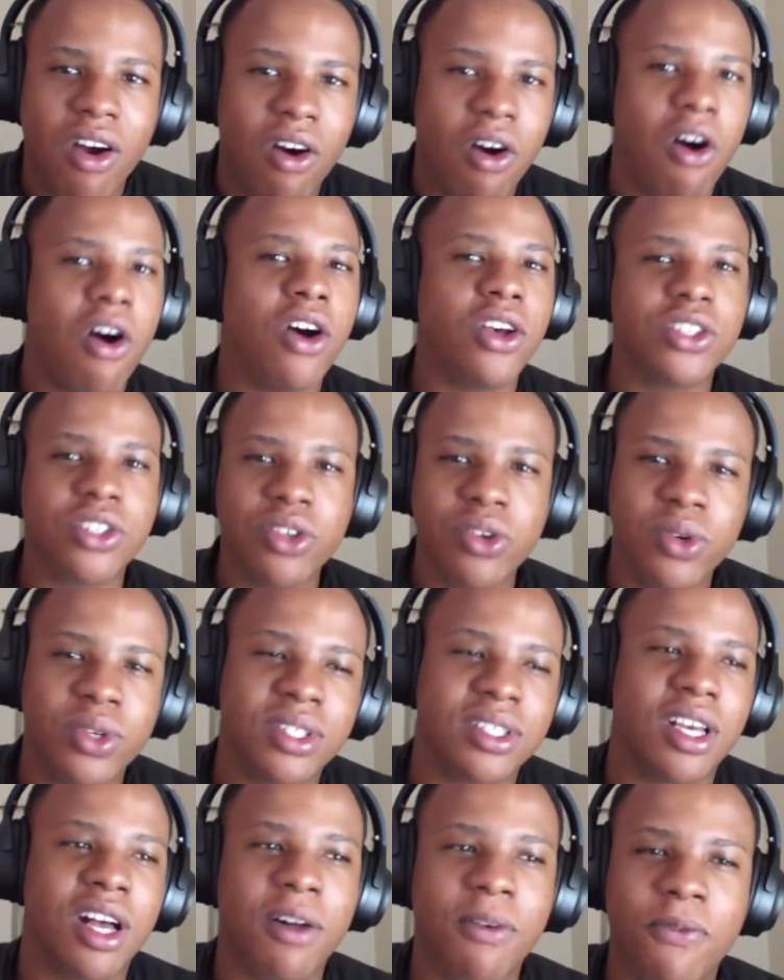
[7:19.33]
Asking
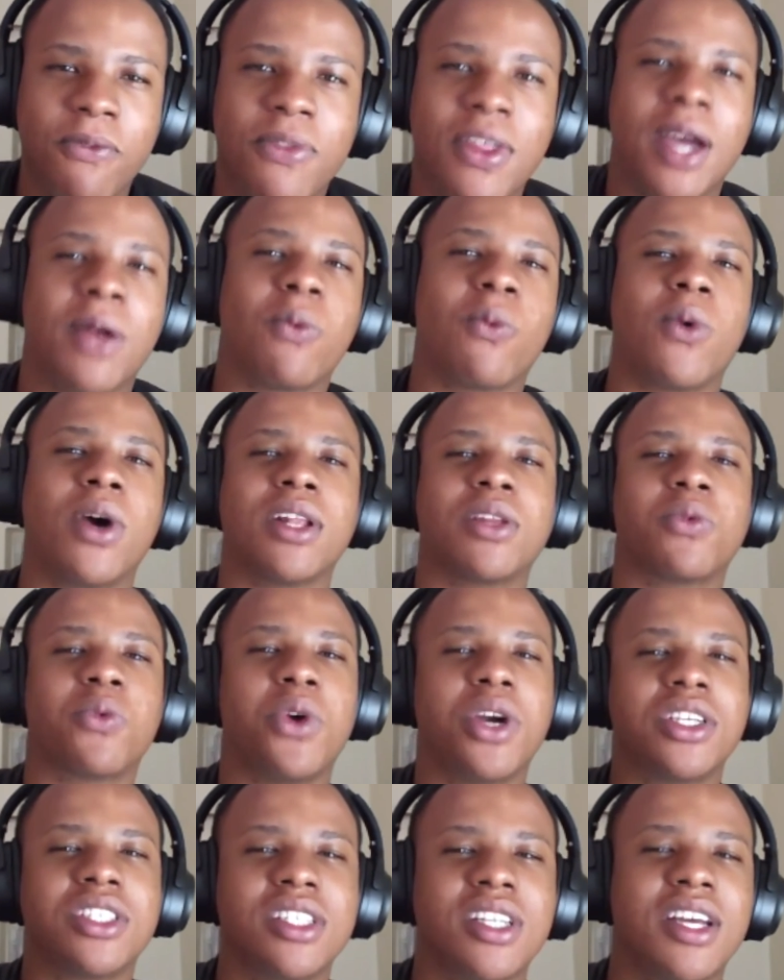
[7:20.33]
yourself that one
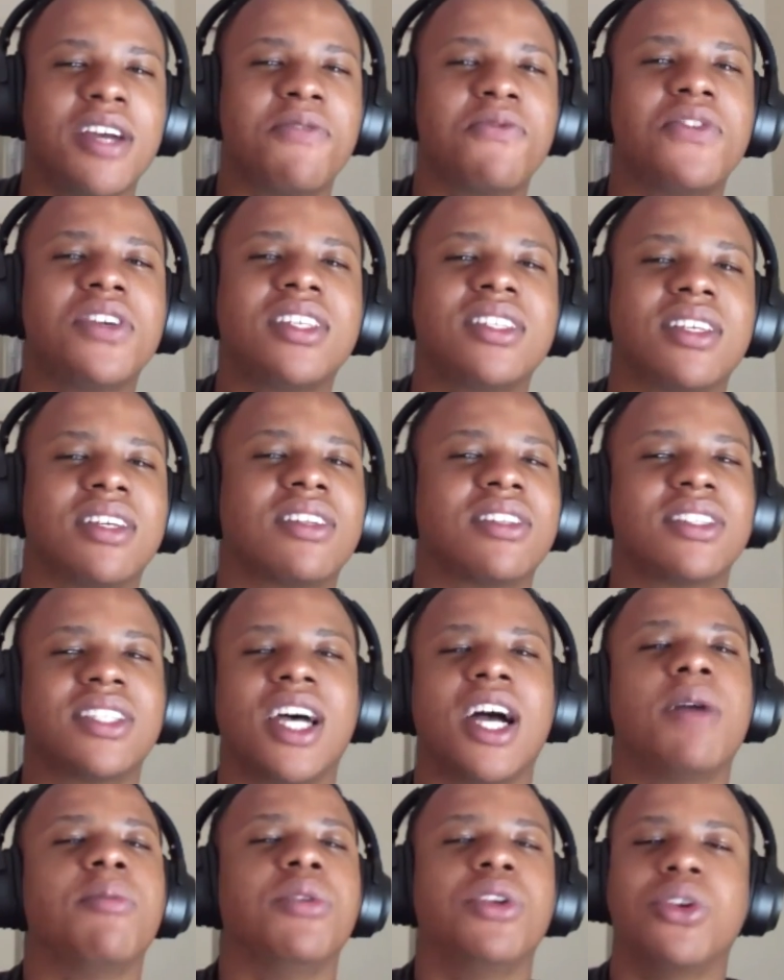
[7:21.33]
question every single
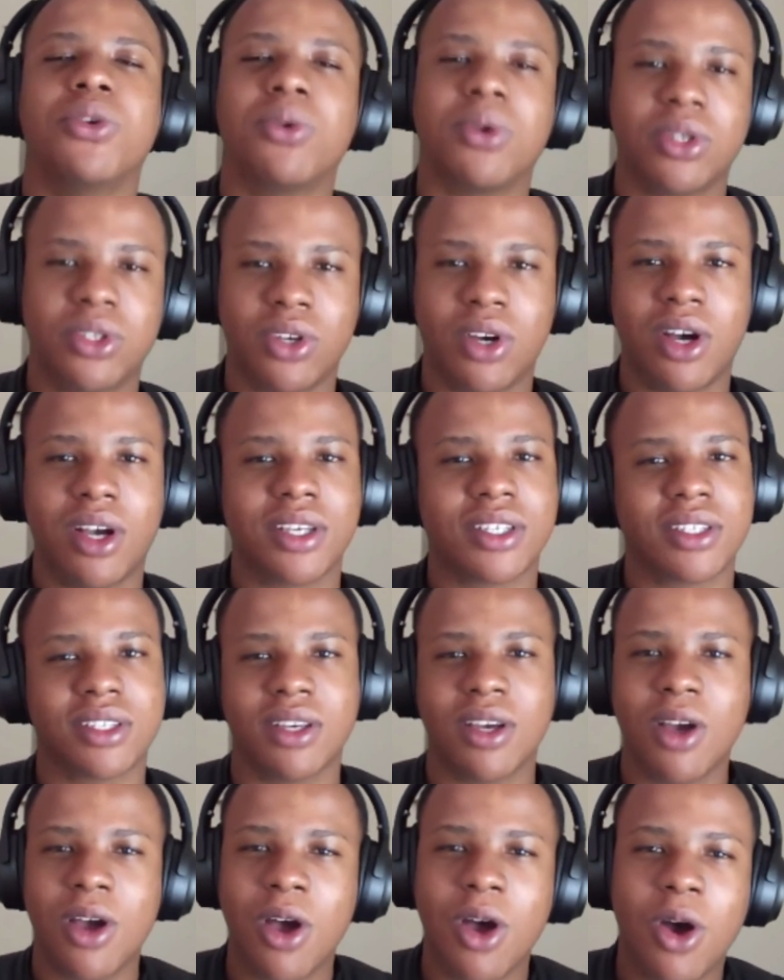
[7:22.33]
time you do a task.
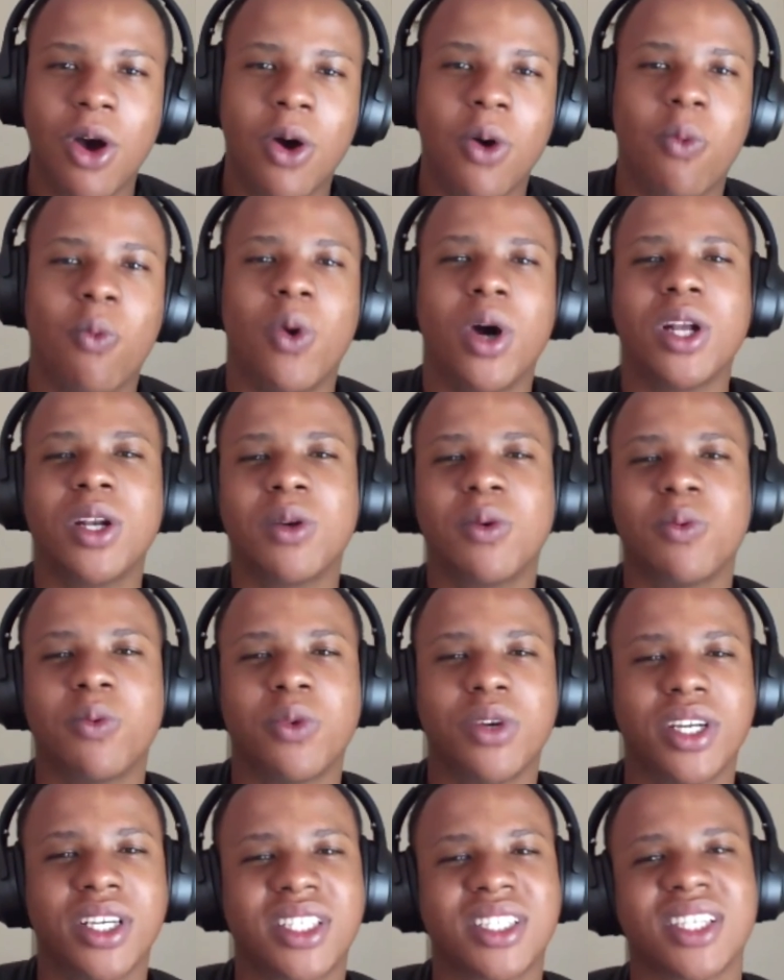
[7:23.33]
What
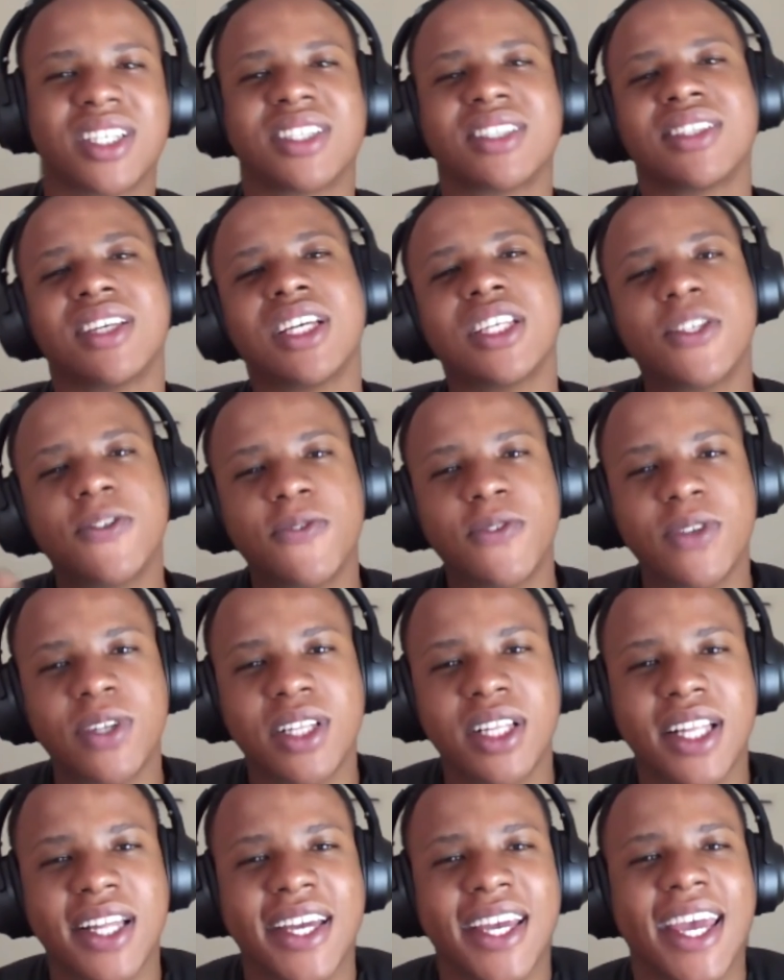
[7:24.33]
would a successful
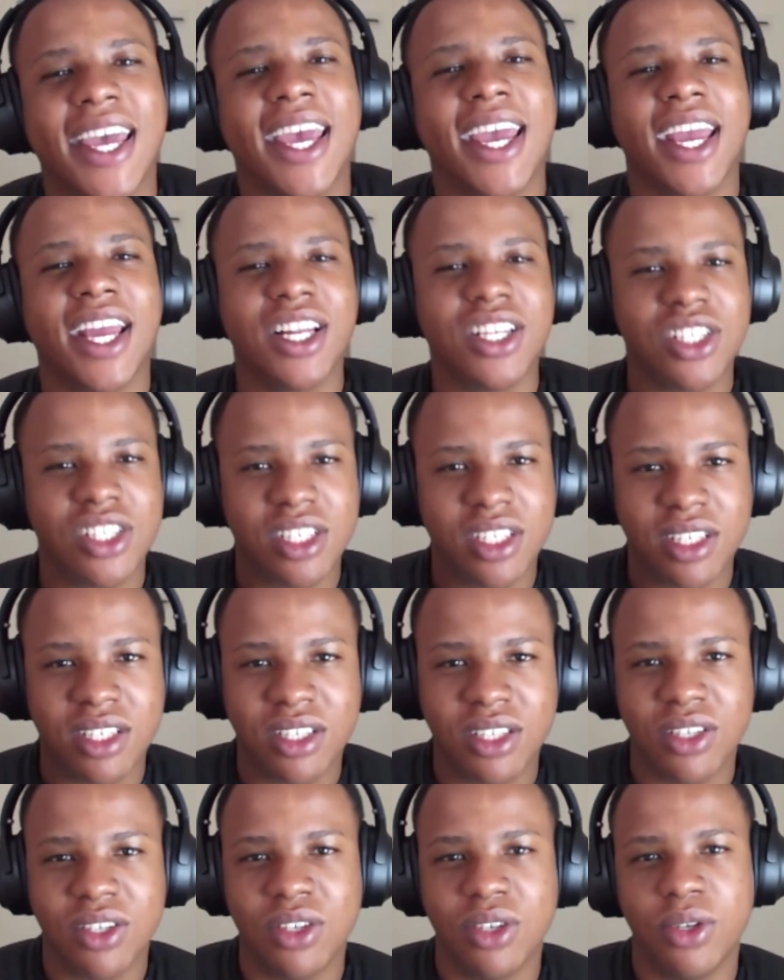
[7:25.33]
agent
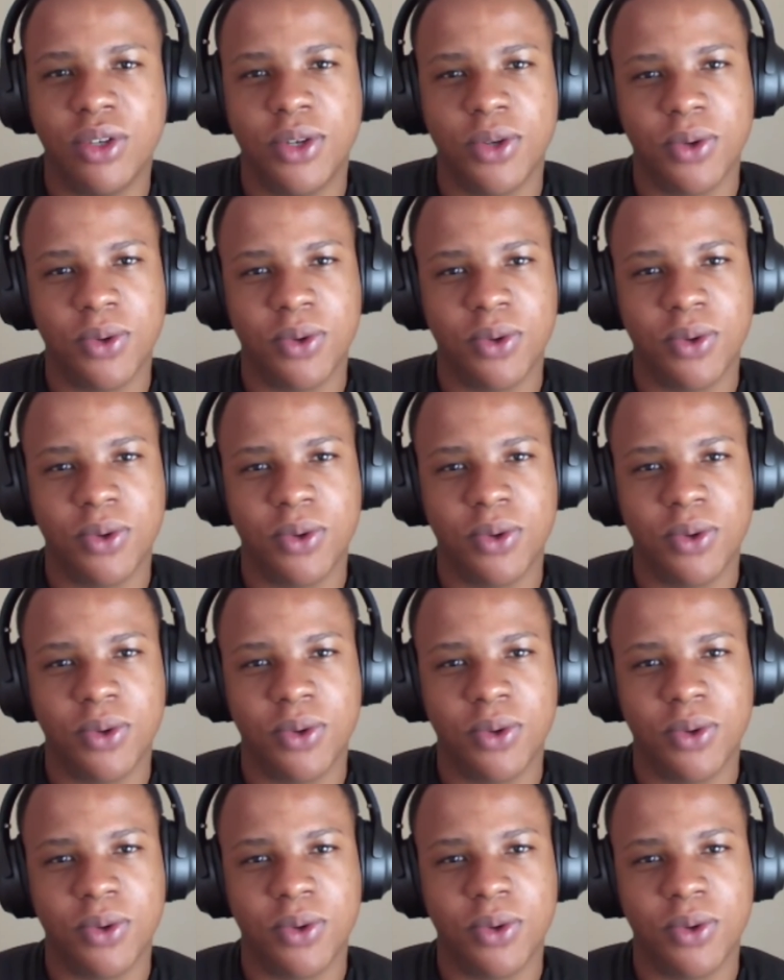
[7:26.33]
do?